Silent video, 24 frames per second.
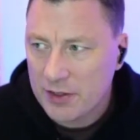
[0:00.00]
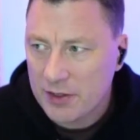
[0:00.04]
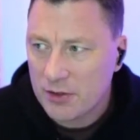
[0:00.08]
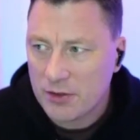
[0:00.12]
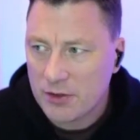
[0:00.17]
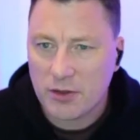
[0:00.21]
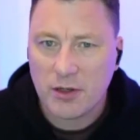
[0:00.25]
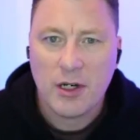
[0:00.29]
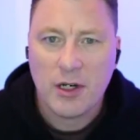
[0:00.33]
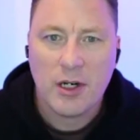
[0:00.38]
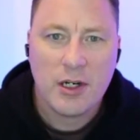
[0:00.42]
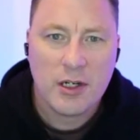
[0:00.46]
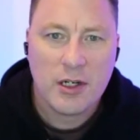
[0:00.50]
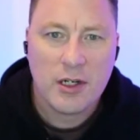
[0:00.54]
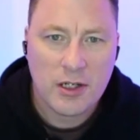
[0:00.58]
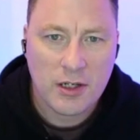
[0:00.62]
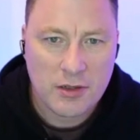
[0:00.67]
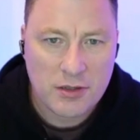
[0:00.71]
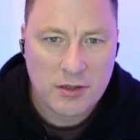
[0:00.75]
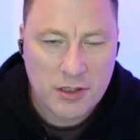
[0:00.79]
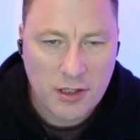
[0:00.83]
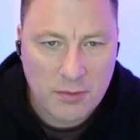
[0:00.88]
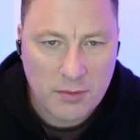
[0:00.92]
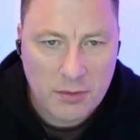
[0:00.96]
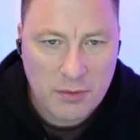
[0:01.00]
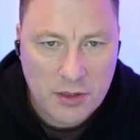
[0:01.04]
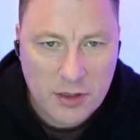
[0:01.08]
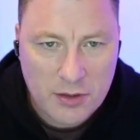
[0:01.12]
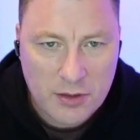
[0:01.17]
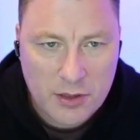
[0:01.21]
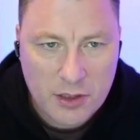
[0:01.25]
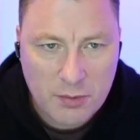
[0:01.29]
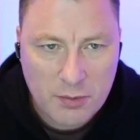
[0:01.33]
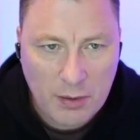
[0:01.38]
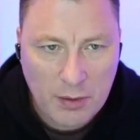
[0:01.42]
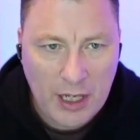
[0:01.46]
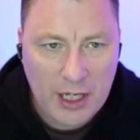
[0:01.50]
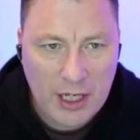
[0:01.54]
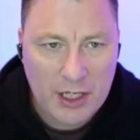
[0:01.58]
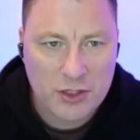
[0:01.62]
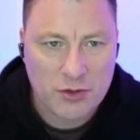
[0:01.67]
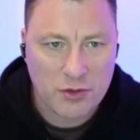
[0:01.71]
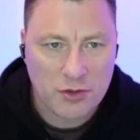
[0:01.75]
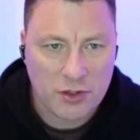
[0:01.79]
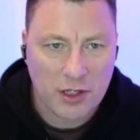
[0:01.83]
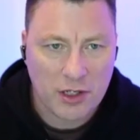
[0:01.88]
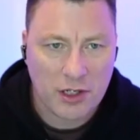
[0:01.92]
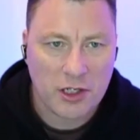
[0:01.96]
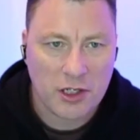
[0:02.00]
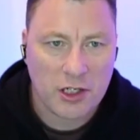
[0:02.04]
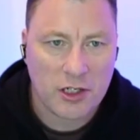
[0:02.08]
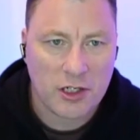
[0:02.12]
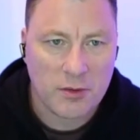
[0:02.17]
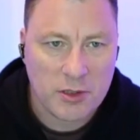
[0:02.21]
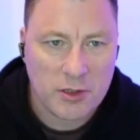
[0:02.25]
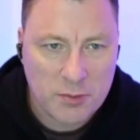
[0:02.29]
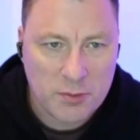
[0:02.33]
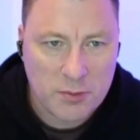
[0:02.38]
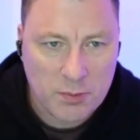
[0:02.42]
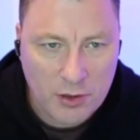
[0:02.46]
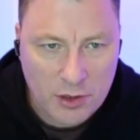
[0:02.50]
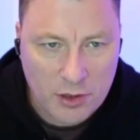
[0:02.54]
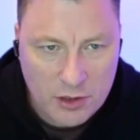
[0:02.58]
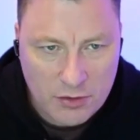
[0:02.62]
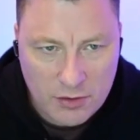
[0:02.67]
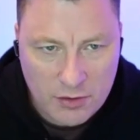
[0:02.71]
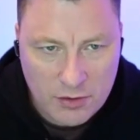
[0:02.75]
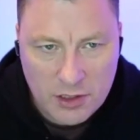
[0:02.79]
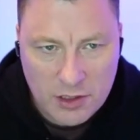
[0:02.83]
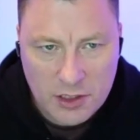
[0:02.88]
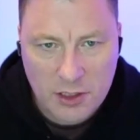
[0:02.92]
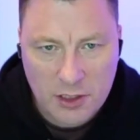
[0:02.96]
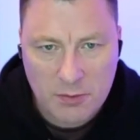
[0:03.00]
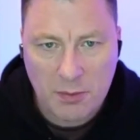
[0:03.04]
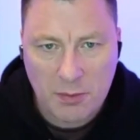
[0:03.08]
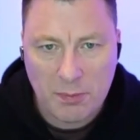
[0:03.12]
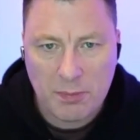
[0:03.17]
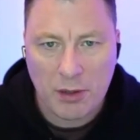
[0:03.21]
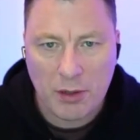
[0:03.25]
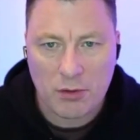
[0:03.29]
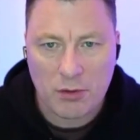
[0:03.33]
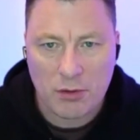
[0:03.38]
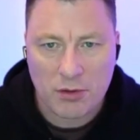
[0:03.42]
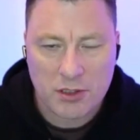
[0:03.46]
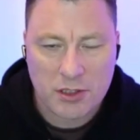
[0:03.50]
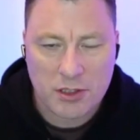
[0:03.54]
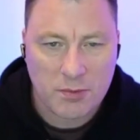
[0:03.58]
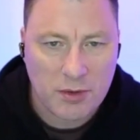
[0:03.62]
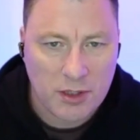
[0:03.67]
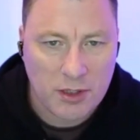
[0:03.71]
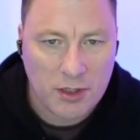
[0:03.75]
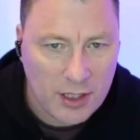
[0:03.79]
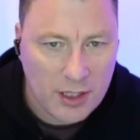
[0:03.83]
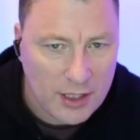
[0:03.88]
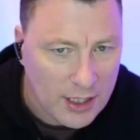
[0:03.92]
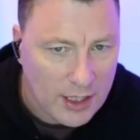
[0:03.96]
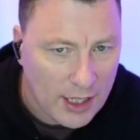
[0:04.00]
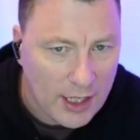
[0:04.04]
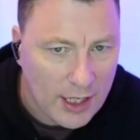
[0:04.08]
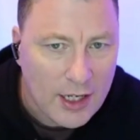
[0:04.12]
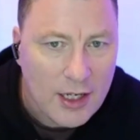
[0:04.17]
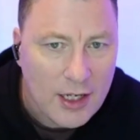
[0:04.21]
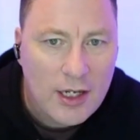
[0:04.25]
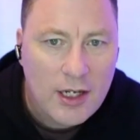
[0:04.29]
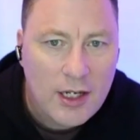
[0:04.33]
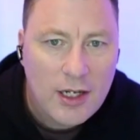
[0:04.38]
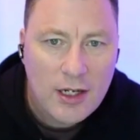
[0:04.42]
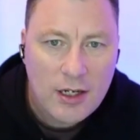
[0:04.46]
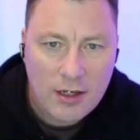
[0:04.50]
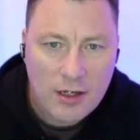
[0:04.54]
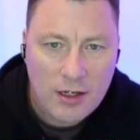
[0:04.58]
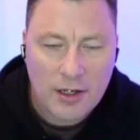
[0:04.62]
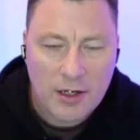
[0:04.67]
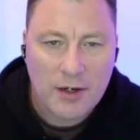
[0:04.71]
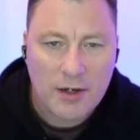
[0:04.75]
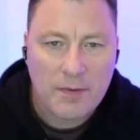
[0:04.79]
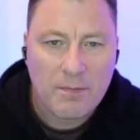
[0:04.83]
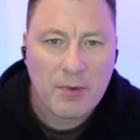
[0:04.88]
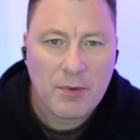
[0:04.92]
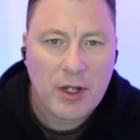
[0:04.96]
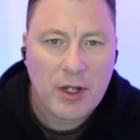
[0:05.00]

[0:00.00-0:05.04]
or you know, some huge splash, or you know, you're going to be sponsoring the Super Bowl or something like that. Like,